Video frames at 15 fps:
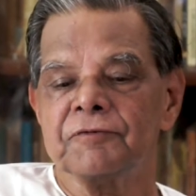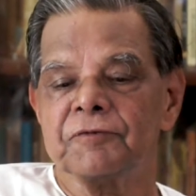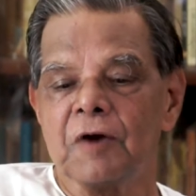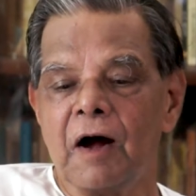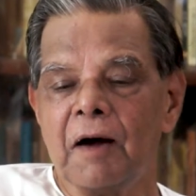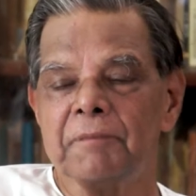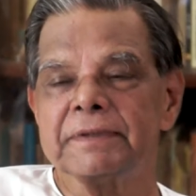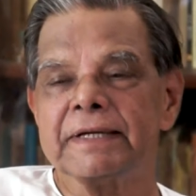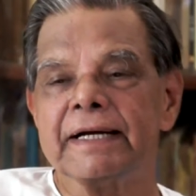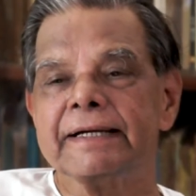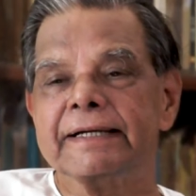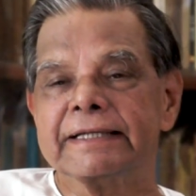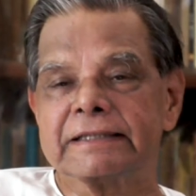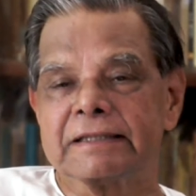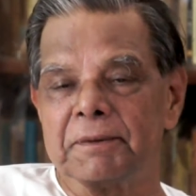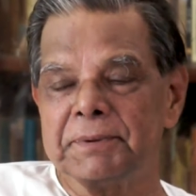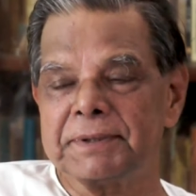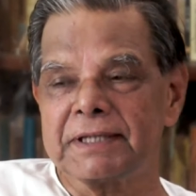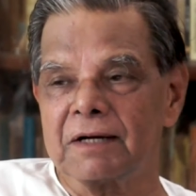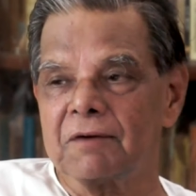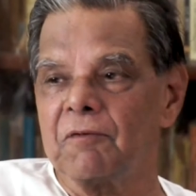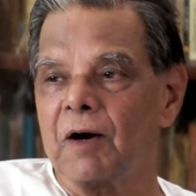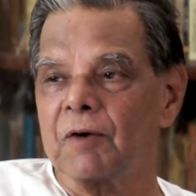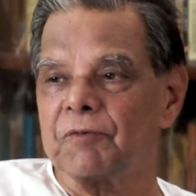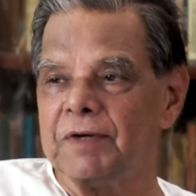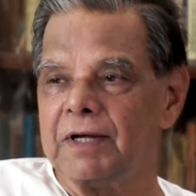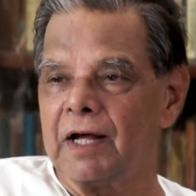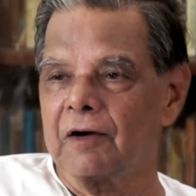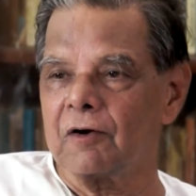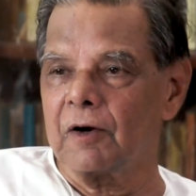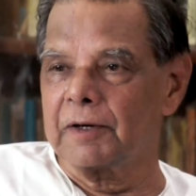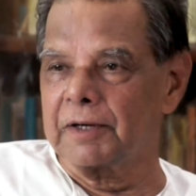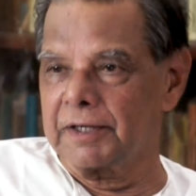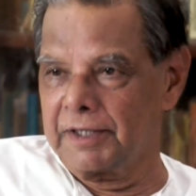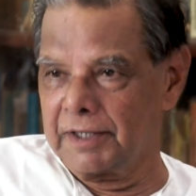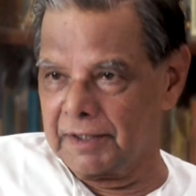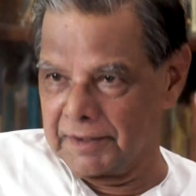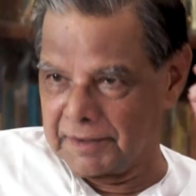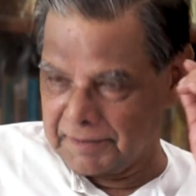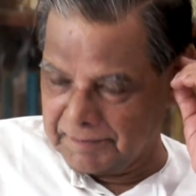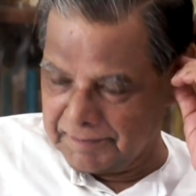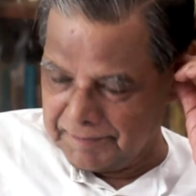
From the description what we have got here,